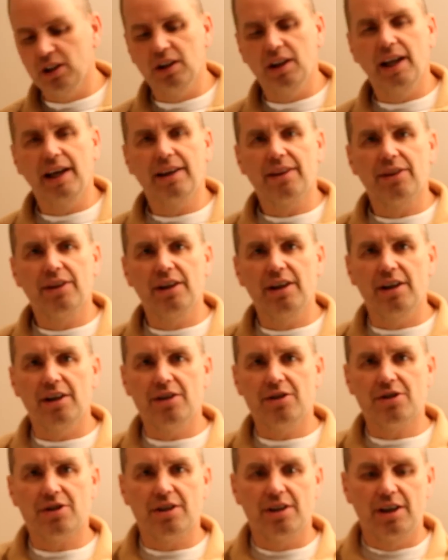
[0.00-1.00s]
like
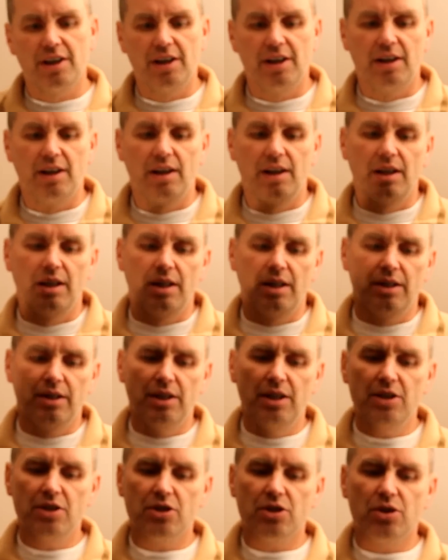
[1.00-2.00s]
this,
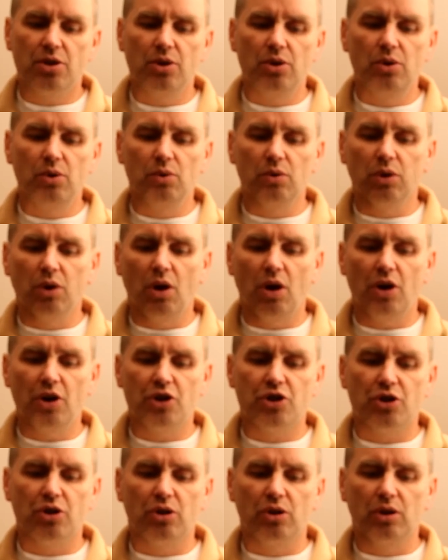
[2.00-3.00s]
these two
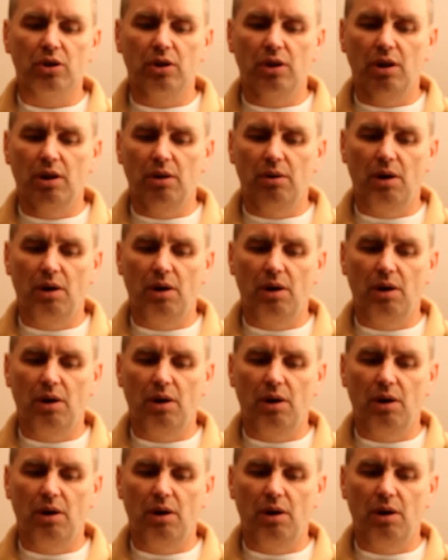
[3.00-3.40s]
larger